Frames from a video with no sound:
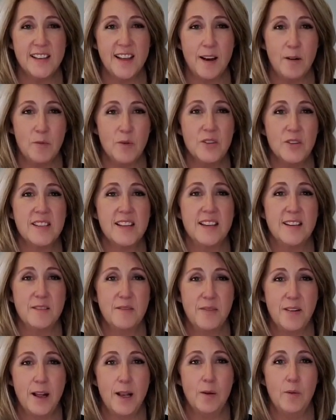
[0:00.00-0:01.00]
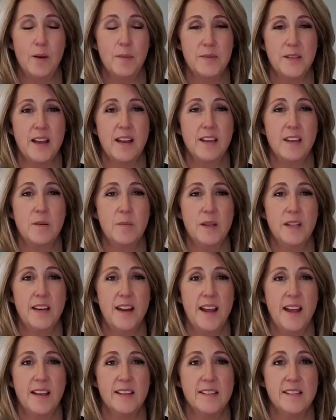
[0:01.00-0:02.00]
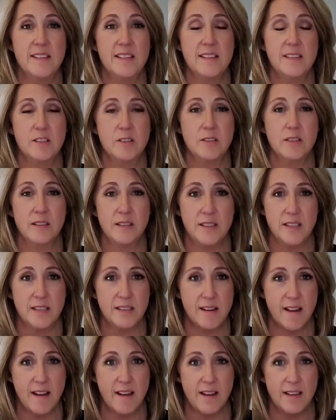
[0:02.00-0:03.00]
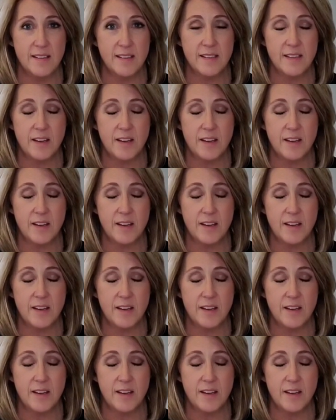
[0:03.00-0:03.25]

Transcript: I will send a follow-up document as discussed,